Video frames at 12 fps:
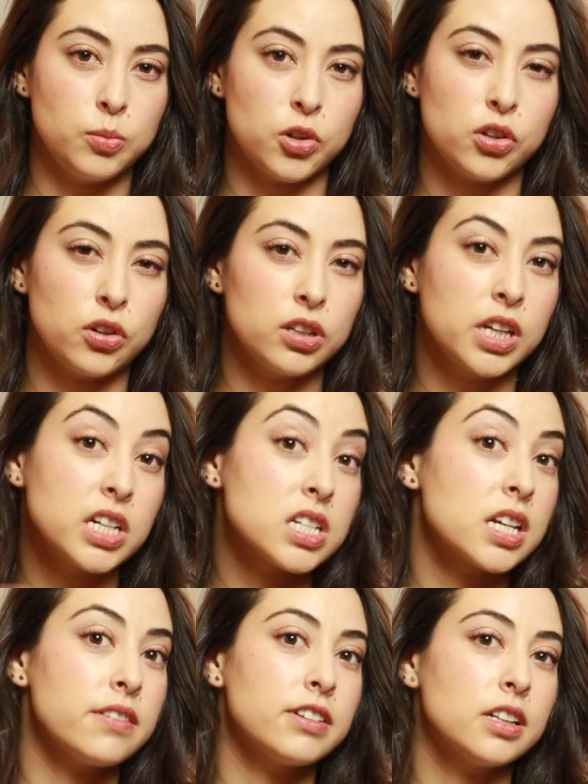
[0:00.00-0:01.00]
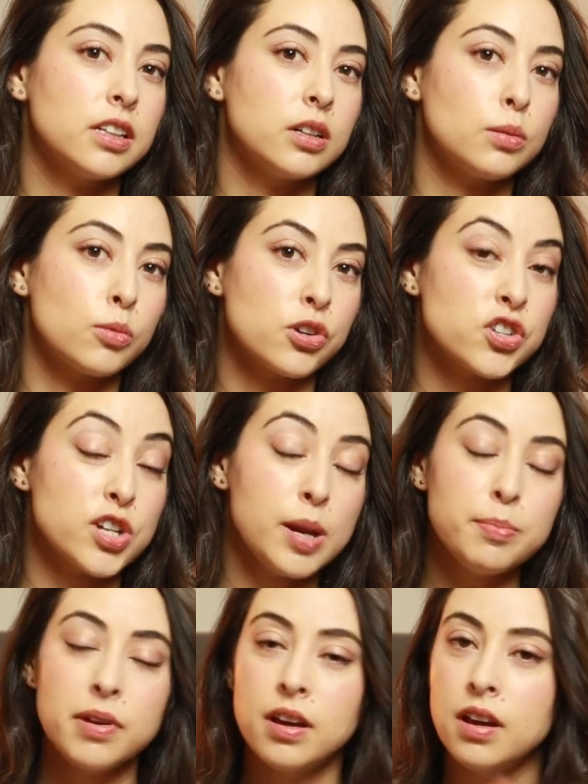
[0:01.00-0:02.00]
more curling to give it a little more
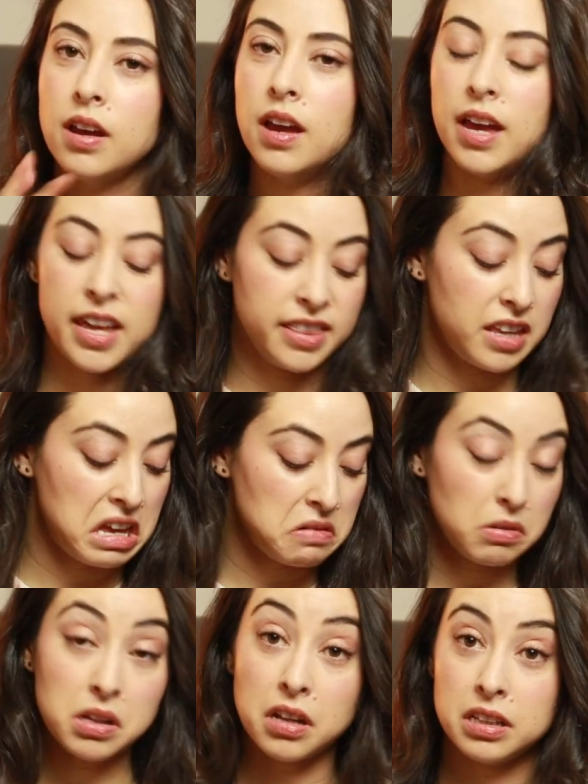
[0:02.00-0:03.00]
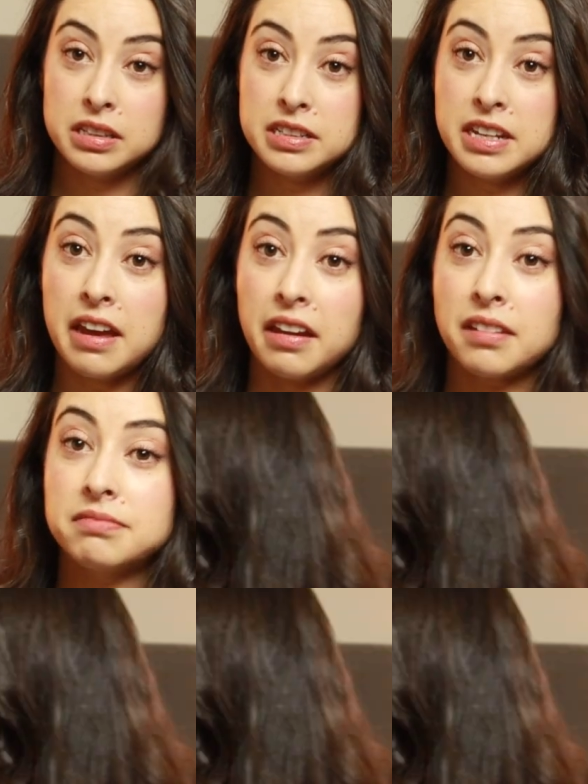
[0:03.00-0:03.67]
shape, and then we'll call it a day.